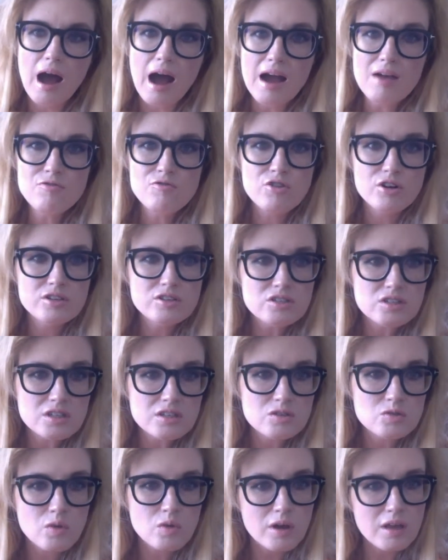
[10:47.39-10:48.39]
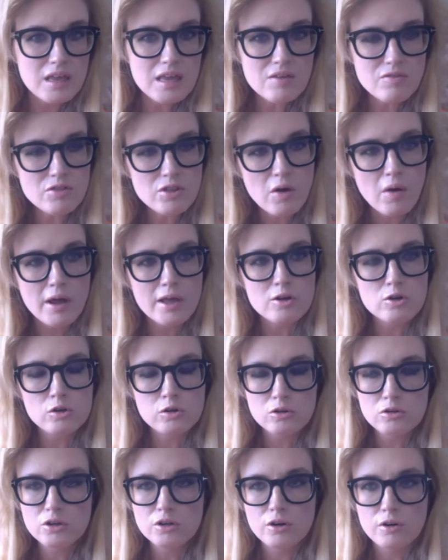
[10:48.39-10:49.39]
I, for instance, even though I
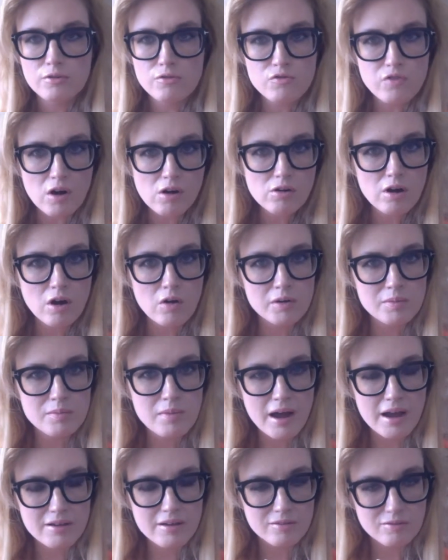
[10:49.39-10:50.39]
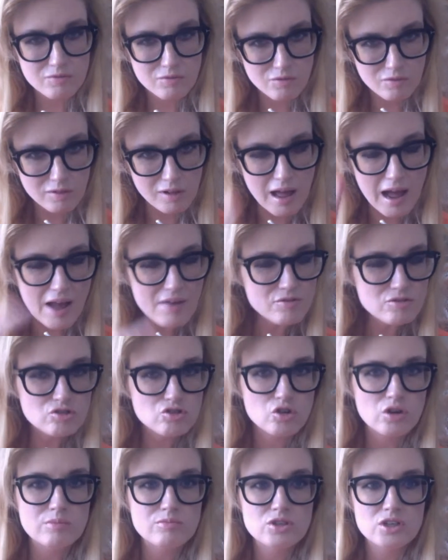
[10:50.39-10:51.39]
included her photo in my live
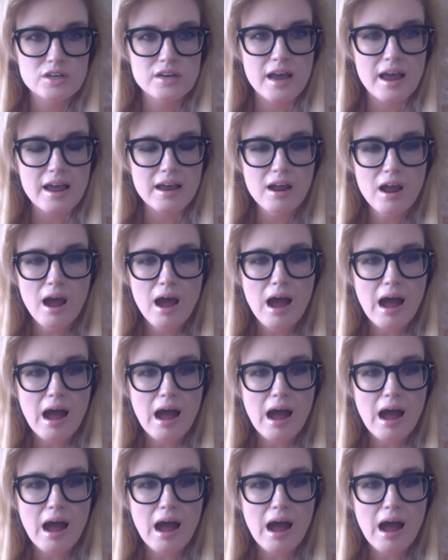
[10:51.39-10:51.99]
stream today,